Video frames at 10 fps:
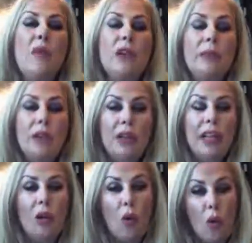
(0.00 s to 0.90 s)
and we're going to be
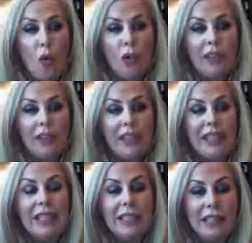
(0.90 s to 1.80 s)
looking at all of
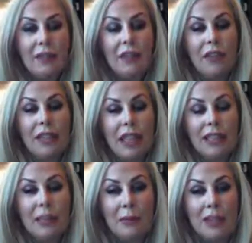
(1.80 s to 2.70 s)
these different
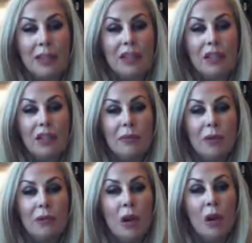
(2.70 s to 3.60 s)
aspects in
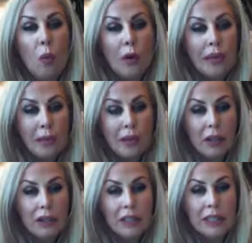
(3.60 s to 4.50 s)
terms of what are the
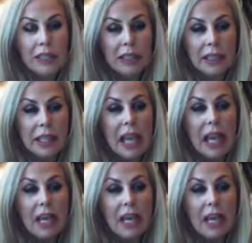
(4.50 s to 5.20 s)
priorities.